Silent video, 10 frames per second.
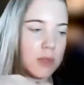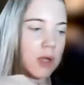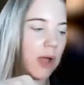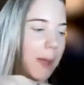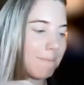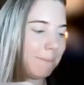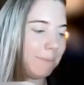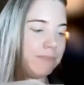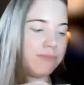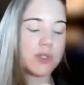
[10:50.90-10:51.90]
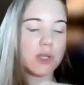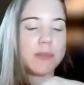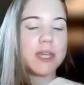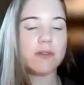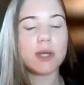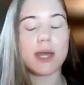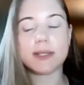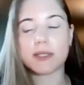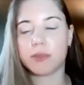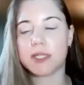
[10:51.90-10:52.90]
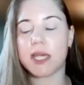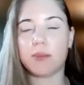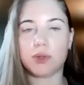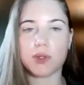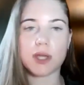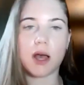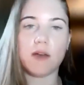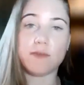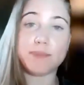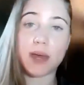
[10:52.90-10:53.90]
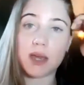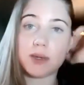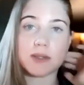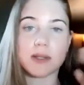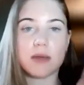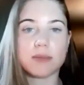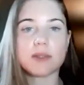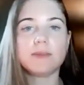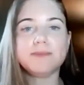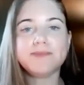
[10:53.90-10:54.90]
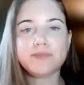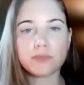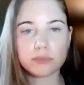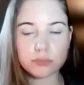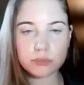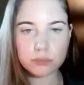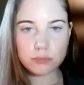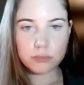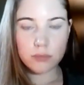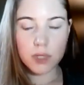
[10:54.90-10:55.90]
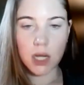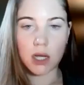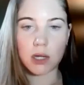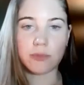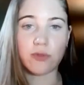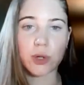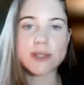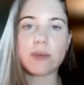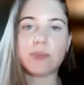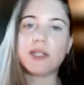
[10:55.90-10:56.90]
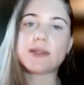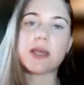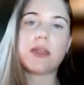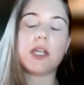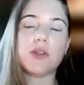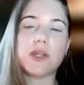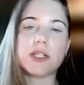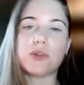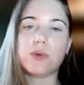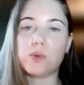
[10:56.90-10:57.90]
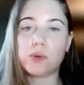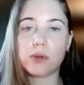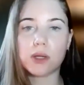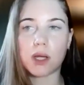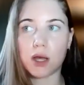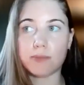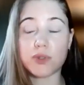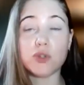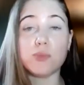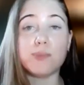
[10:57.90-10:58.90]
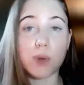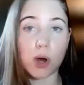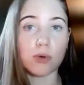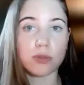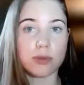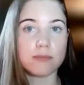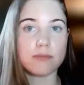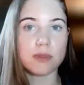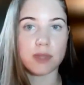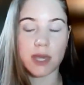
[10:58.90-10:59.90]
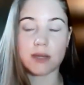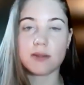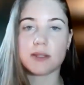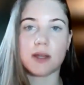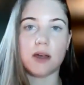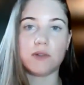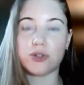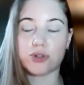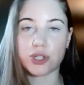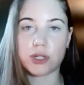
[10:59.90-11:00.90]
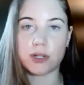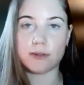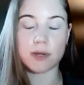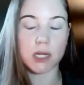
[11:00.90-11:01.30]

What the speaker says: Okay, so let me give you guys some examples of baby steps. For example, let's say that you need to do both things of nutrition